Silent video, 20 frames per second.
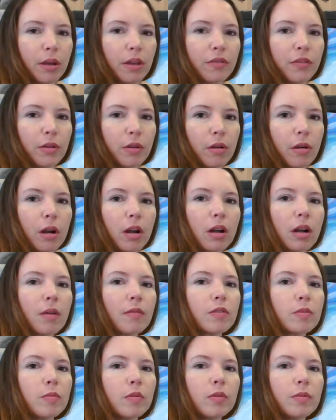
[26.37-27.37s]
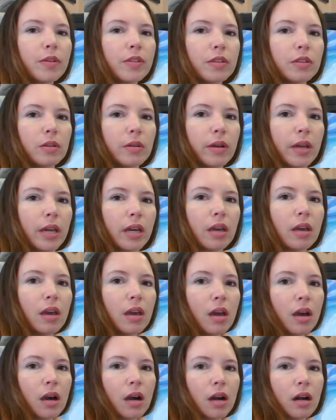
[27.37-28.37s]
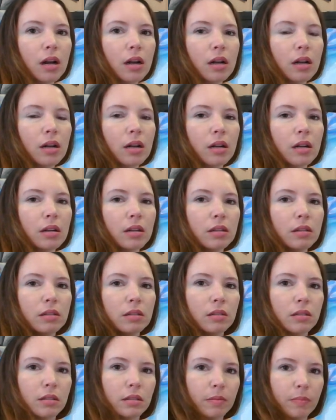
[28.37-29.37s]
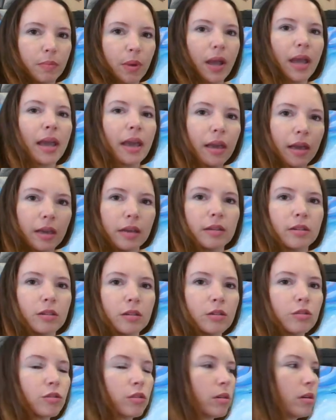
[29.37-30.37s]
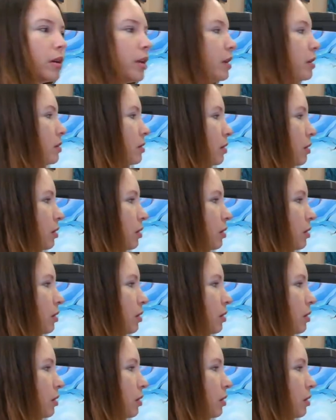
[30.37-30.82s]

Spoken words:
if you're uncomfortable with doing by hand drawings,